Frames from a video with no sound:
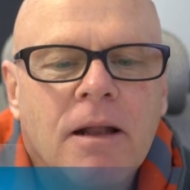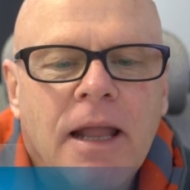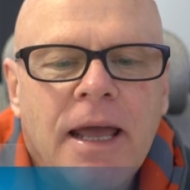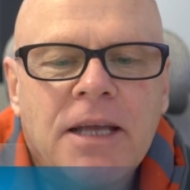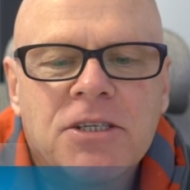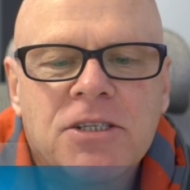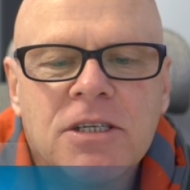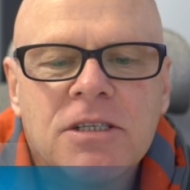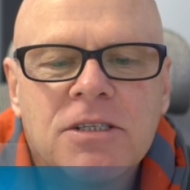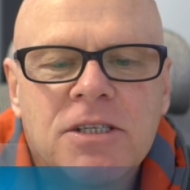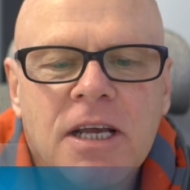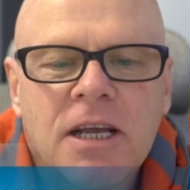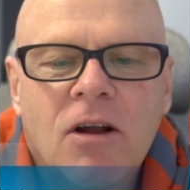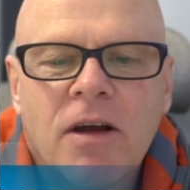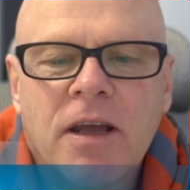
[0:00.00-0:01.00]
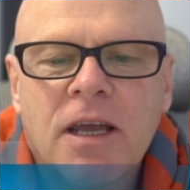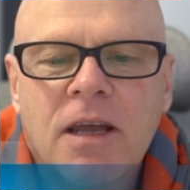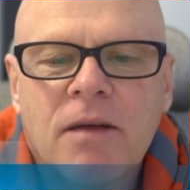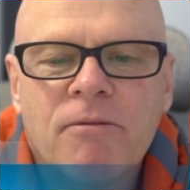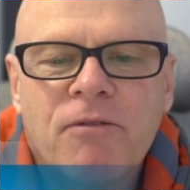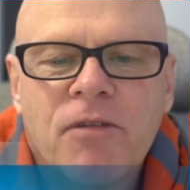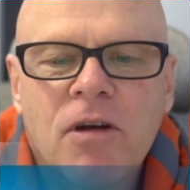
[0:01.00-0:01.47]
Langston said, I can
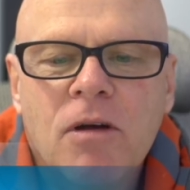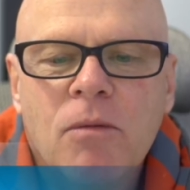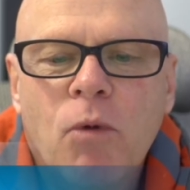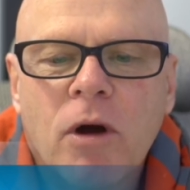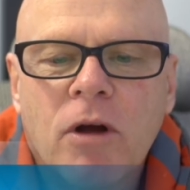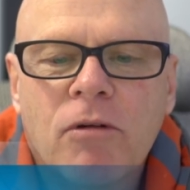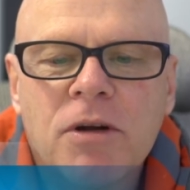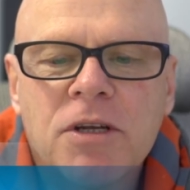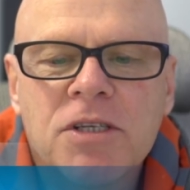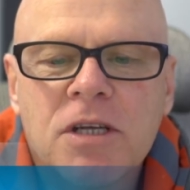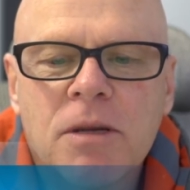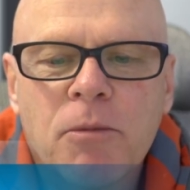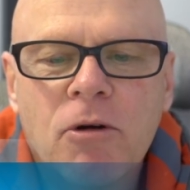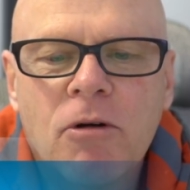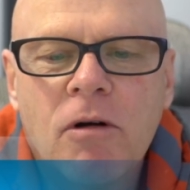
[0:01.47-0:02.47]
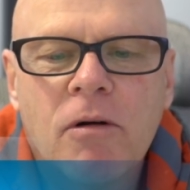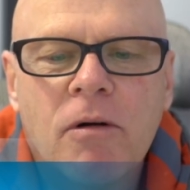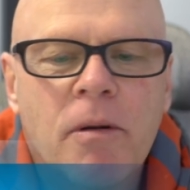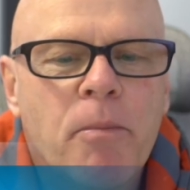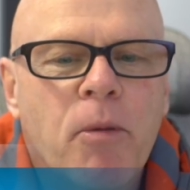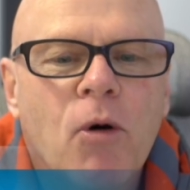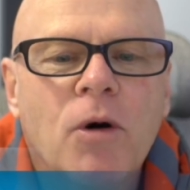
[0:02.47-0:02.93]
confirm what Chris Amura
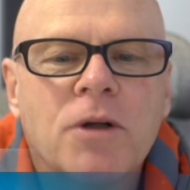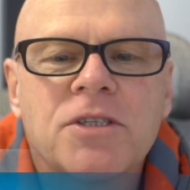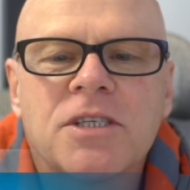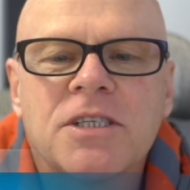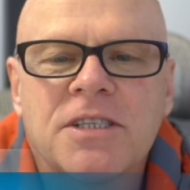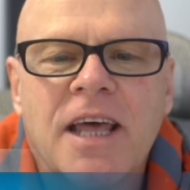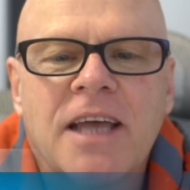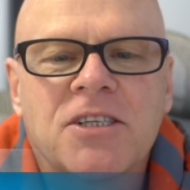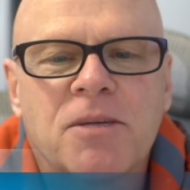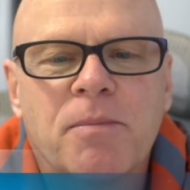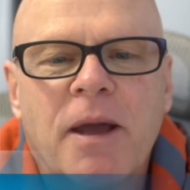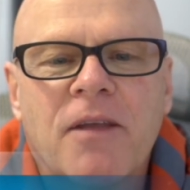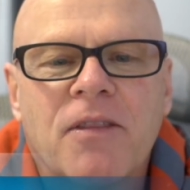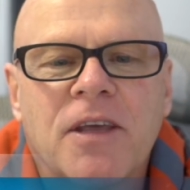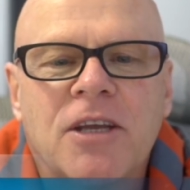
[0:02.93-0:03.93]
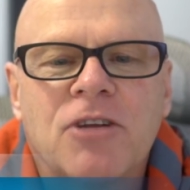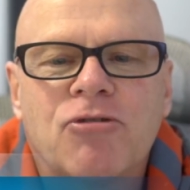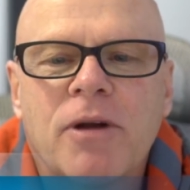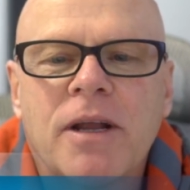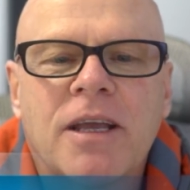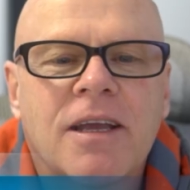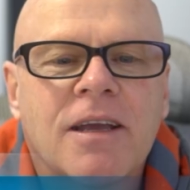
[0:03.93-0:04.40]
reports, is that's about the
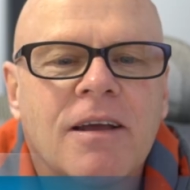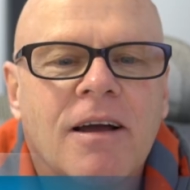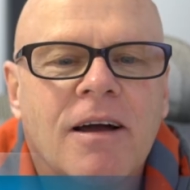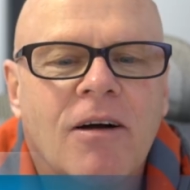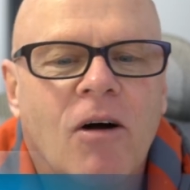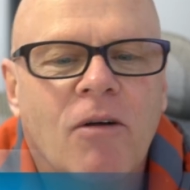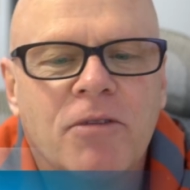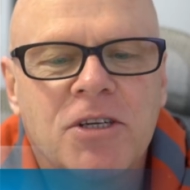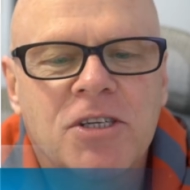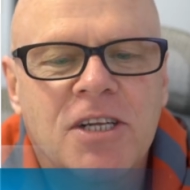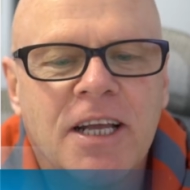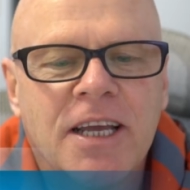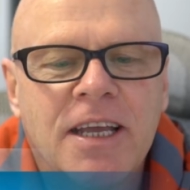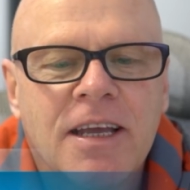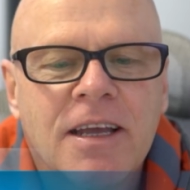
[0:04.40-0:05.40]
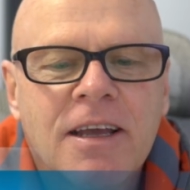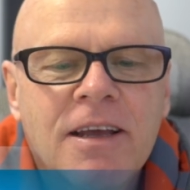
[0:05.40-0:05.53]
drink, uh, obviously.